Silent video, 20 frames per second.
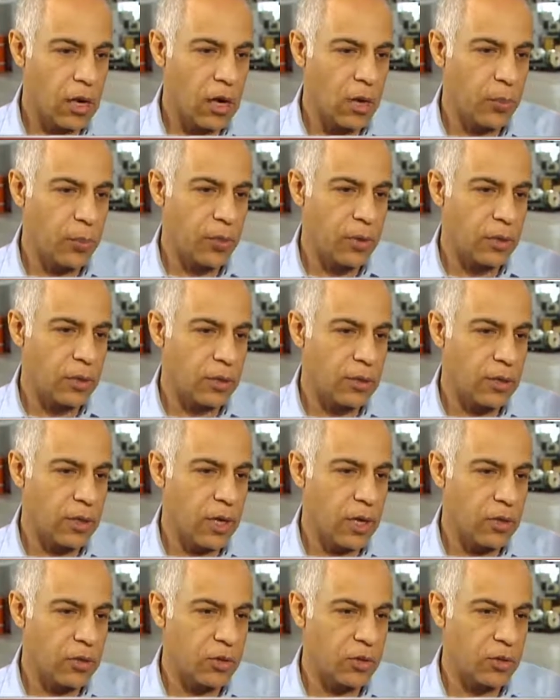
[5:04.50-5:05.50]
carpet
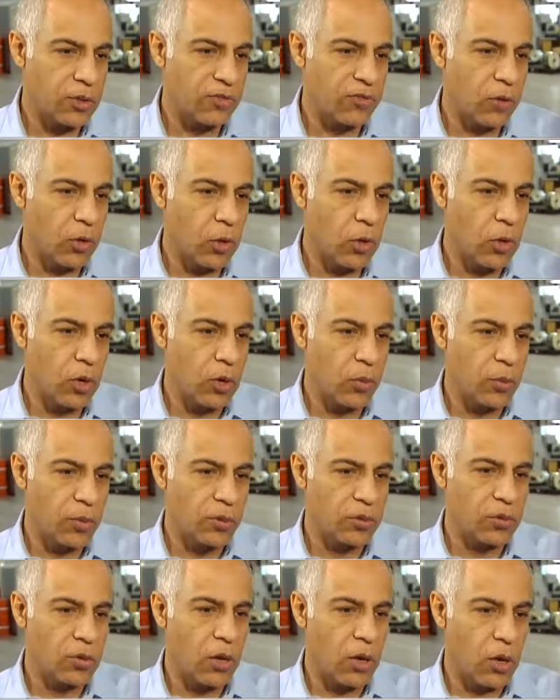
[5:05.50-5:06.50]
to the floor
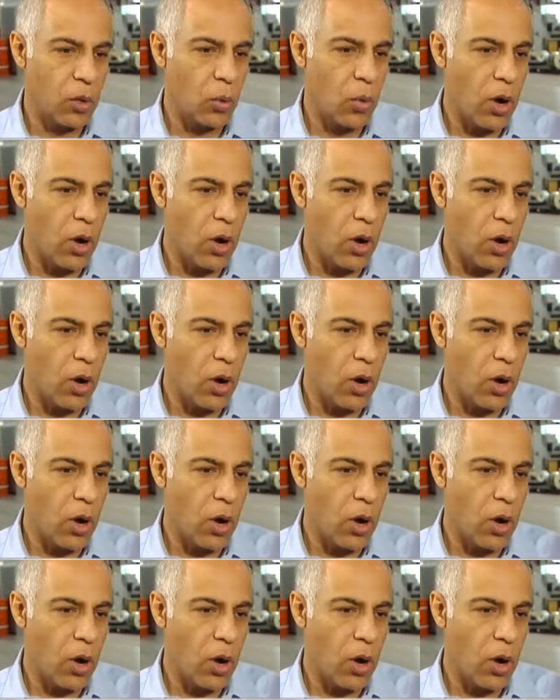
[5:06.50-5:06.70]
was all